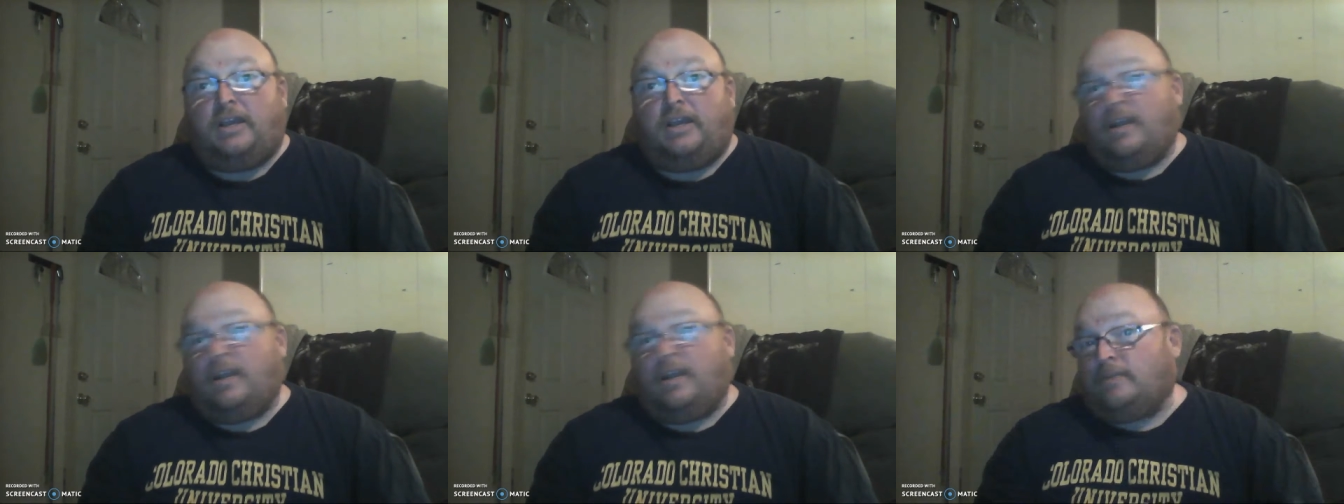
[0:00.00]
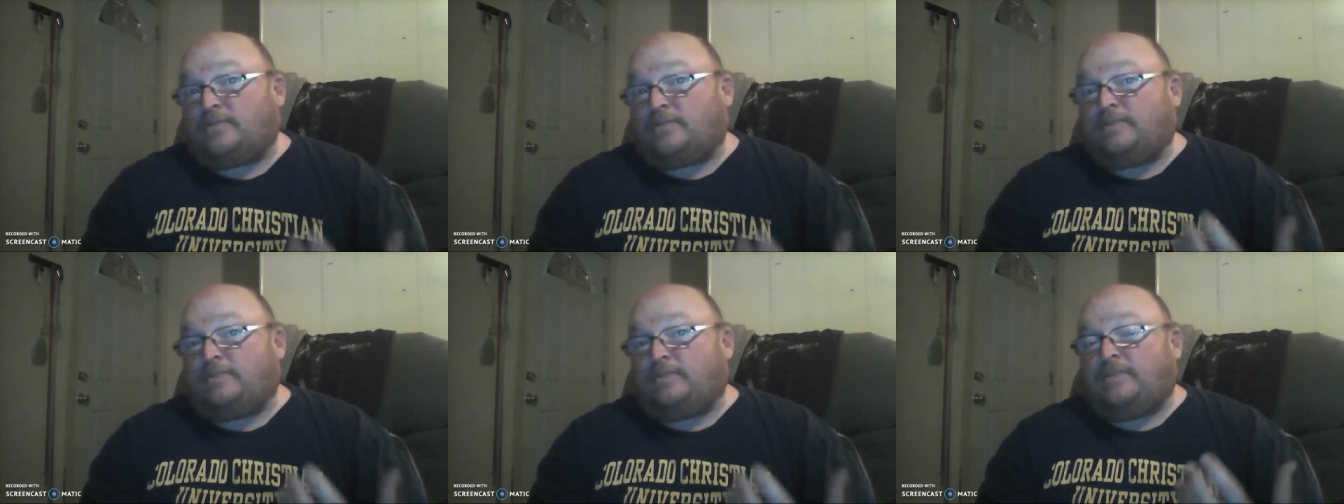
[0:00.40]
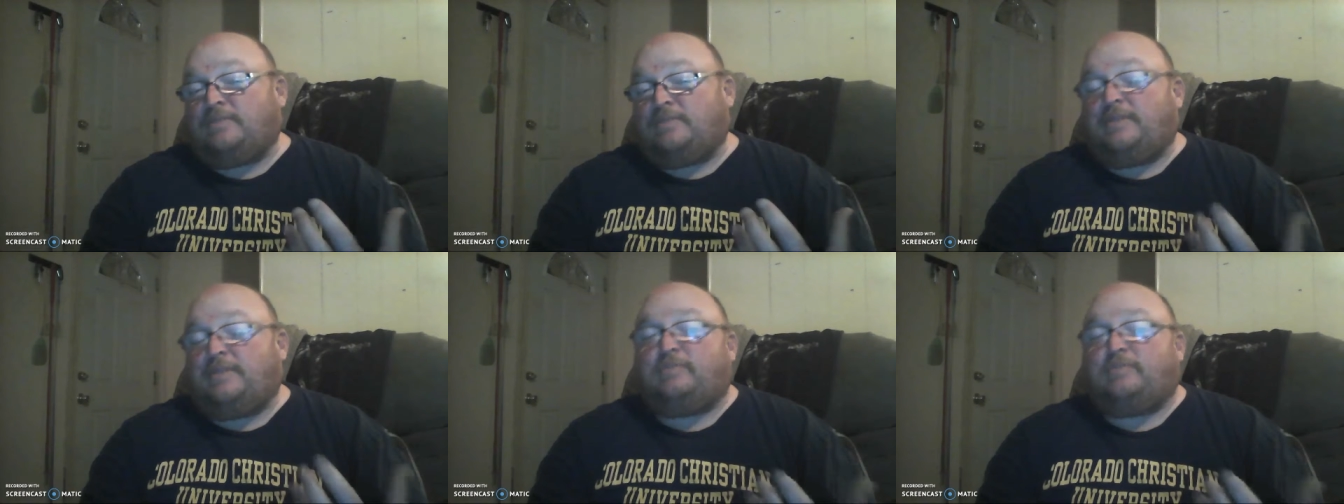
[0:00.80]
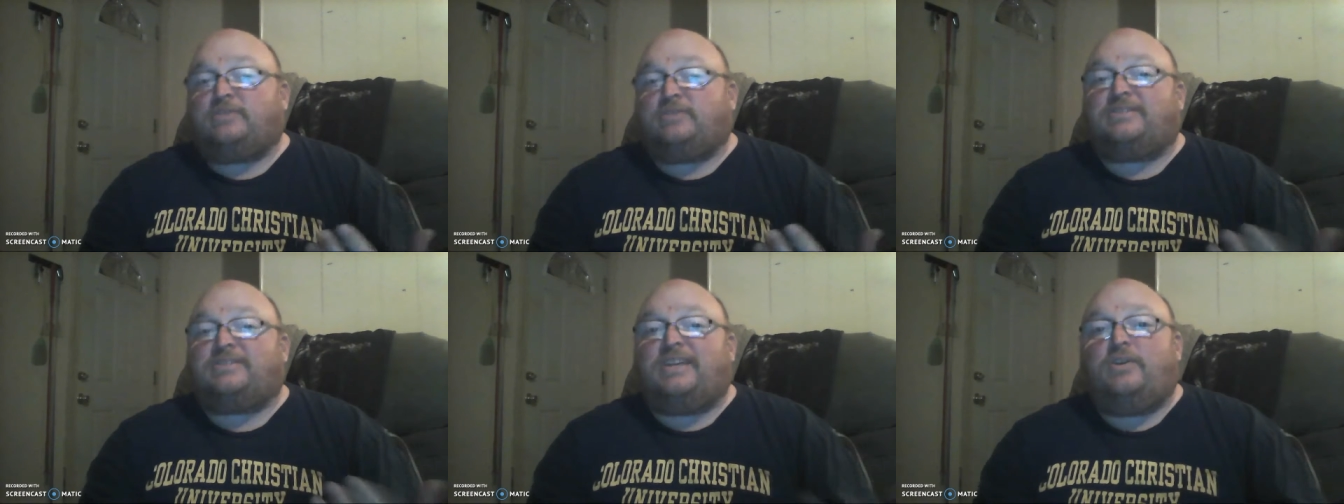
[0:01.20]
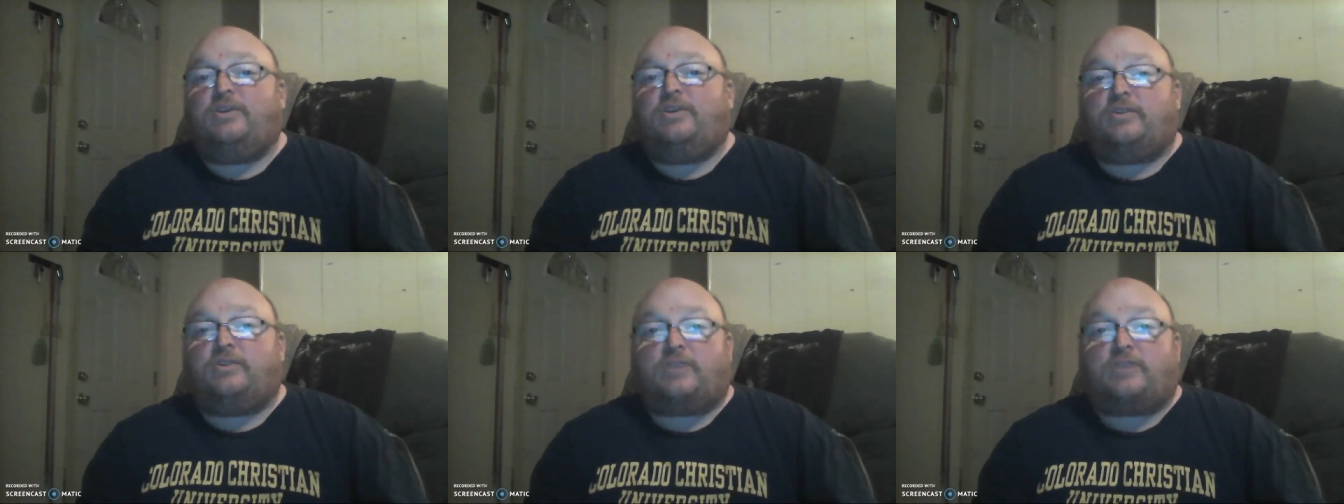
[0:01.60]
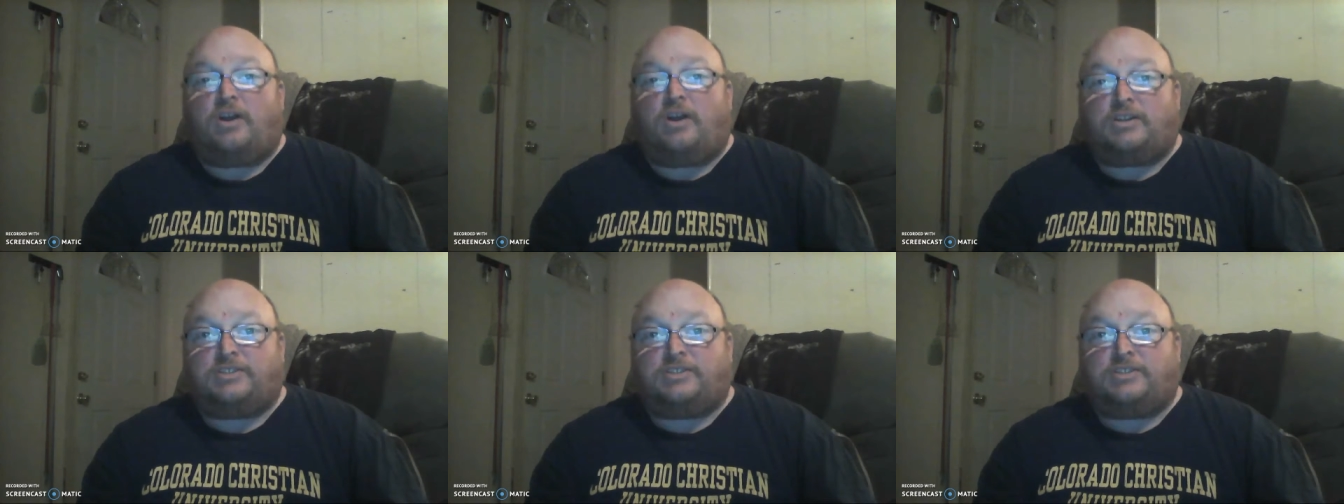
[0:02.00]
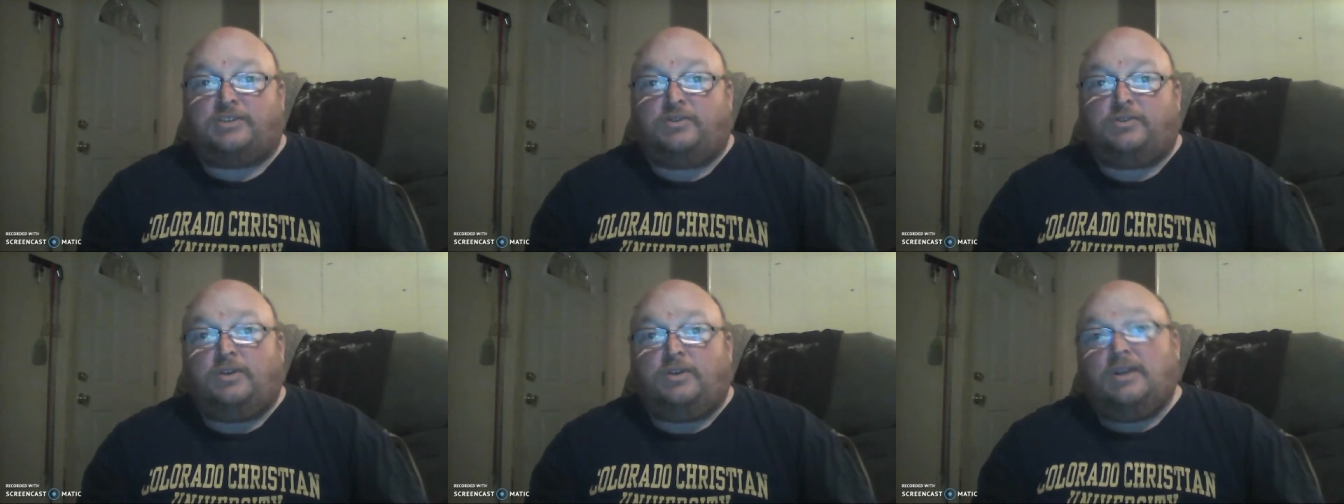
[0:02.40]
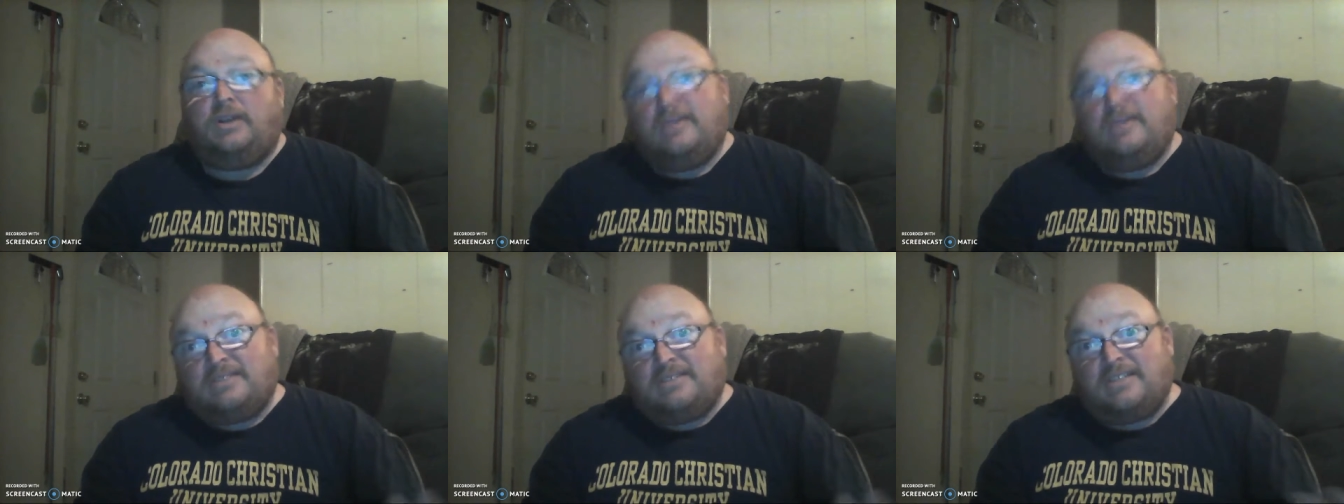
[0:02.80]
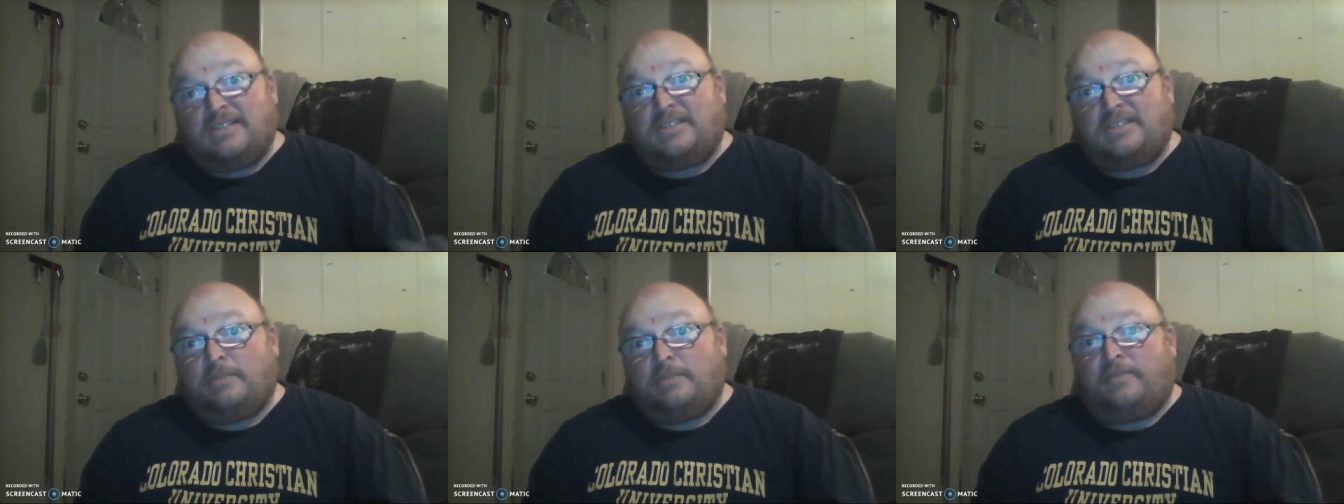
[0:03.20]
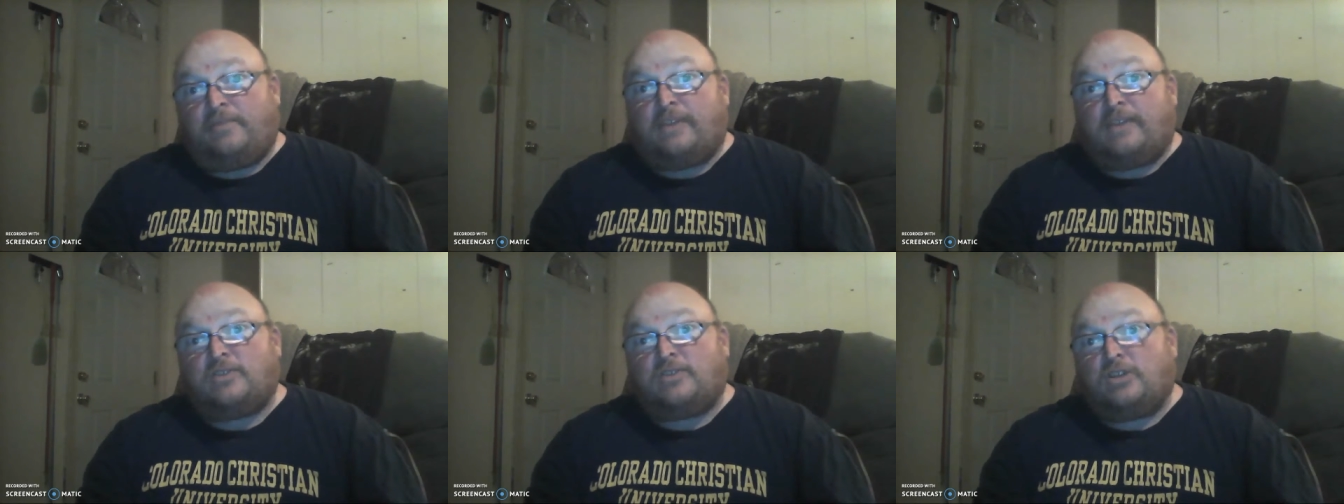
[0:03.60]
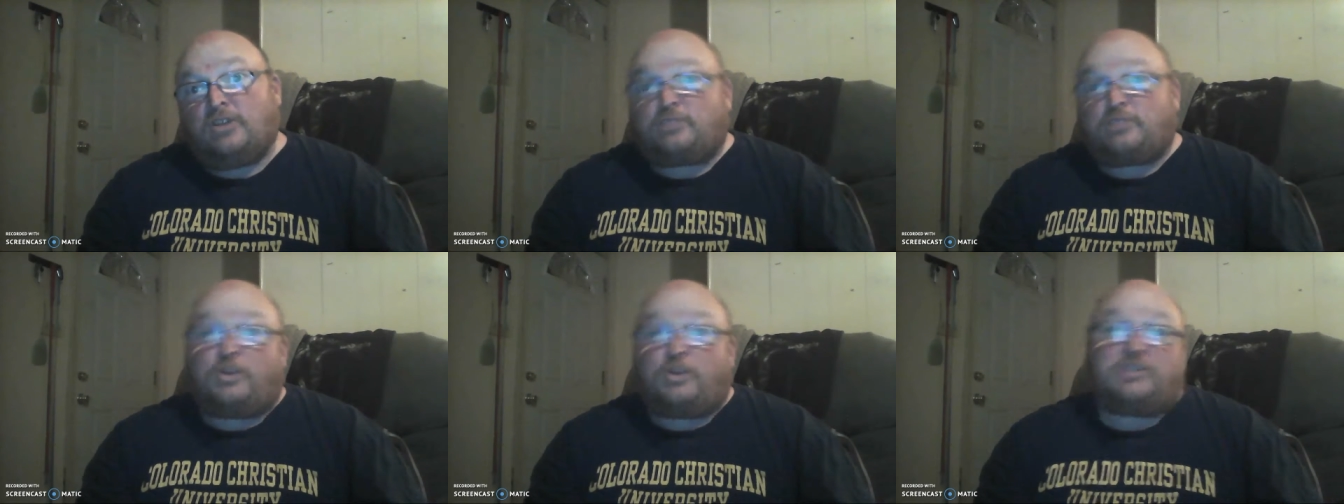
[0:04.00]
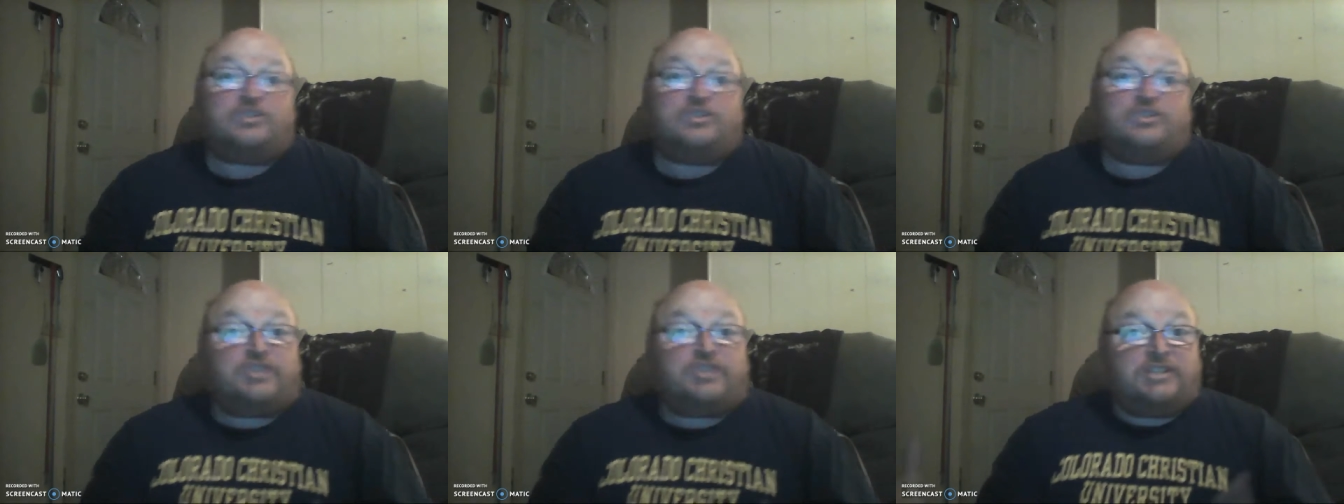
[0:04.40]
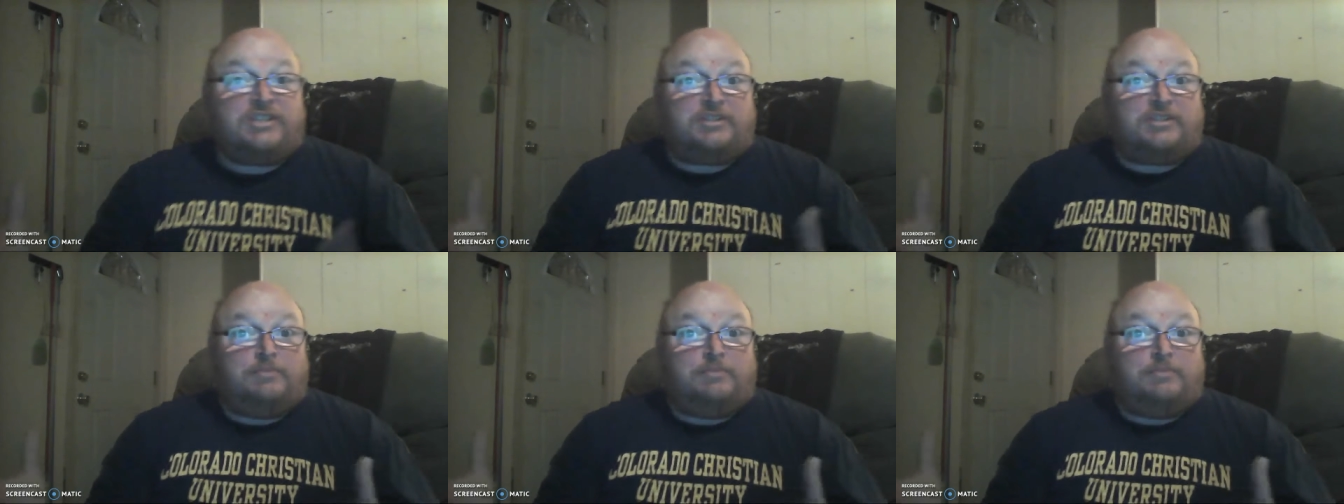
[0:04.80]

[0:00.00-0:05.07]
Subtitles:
It helps people see who they're talking to, see some facial expressions, see